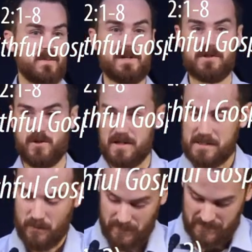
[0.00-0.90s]
be
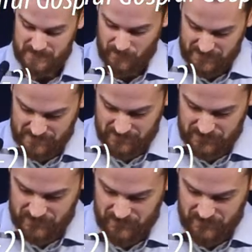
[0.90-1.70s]
entrusted with this message.